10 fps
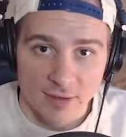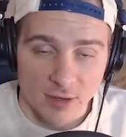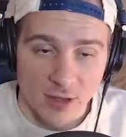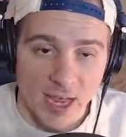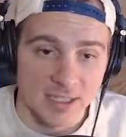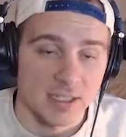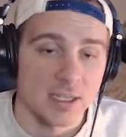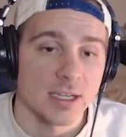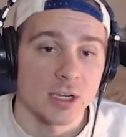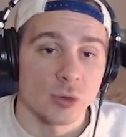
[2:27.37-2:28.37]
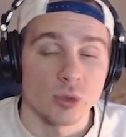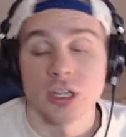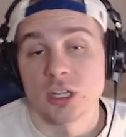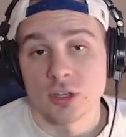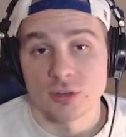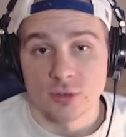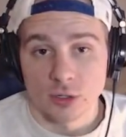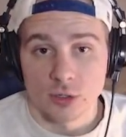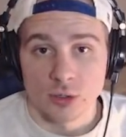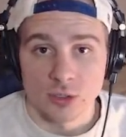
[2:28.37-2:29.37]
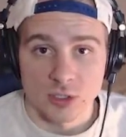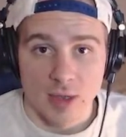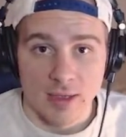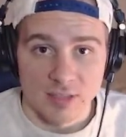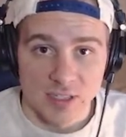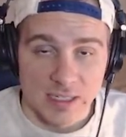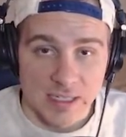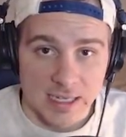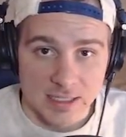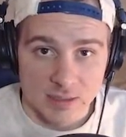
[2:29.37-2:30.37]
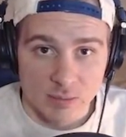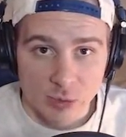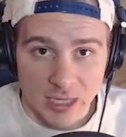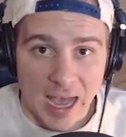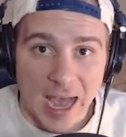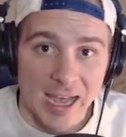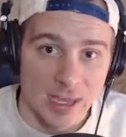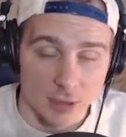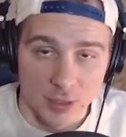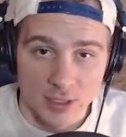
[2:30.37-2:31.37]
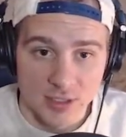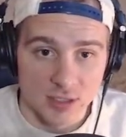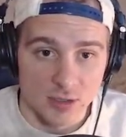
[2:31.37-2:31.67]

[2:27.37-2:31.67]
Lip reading: class. Really good vertical, so obviously he has pretty high athleticism